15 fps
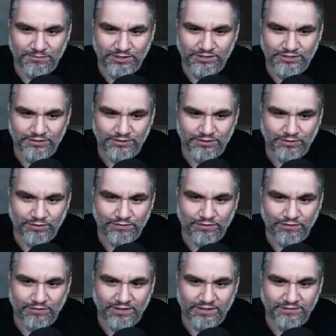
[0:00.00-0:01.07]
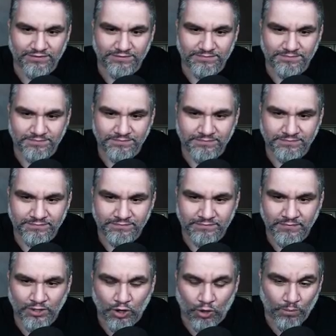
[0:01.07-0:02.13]
One, two, three, four, five,
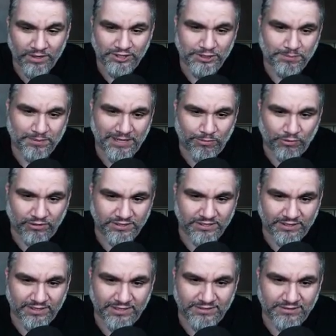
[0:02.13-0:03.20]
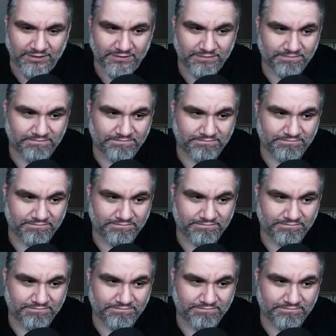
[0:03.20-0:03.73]
or we can just play Immortal Sun next turn.